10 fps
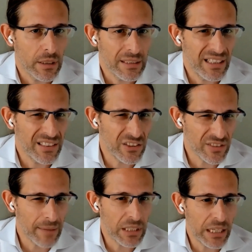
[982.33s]
This is
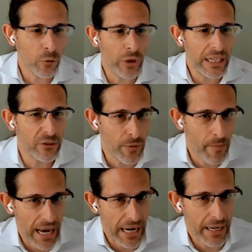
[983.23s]
something really
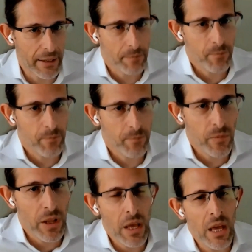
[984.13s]
dramatic.
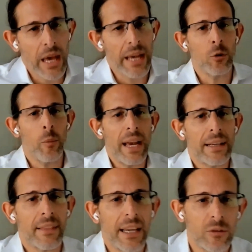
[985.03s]
And to make
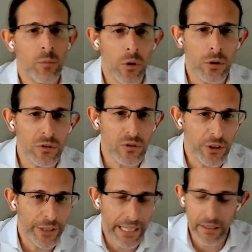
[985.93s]
things more
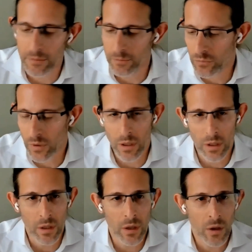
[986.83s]
concerning,
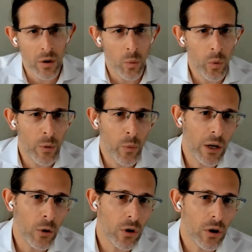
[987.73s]
when we
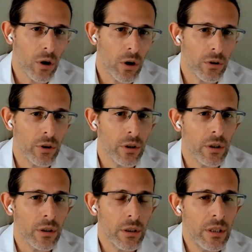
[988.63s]
look on
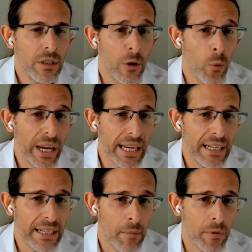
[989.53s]
the weekly
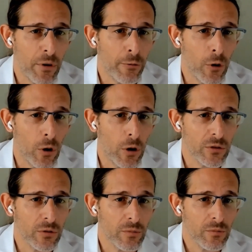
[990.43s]
number of
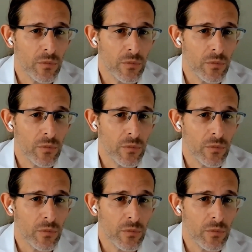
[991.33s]
calls